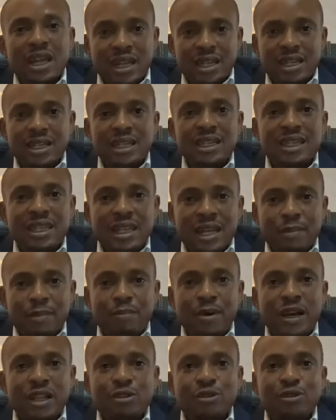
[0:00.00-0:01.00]
and then they are
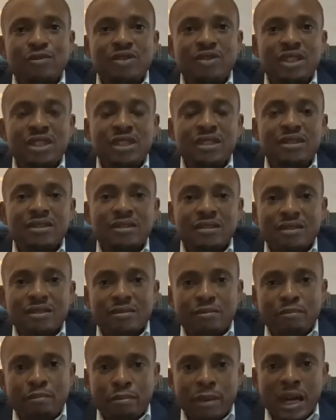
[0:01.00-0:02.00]
part of the
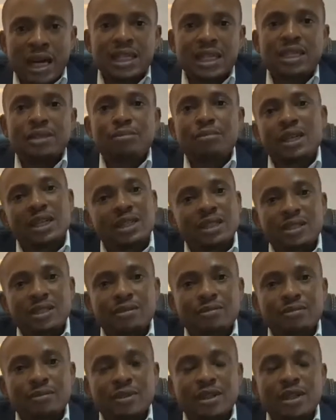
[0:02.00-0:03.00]
management team.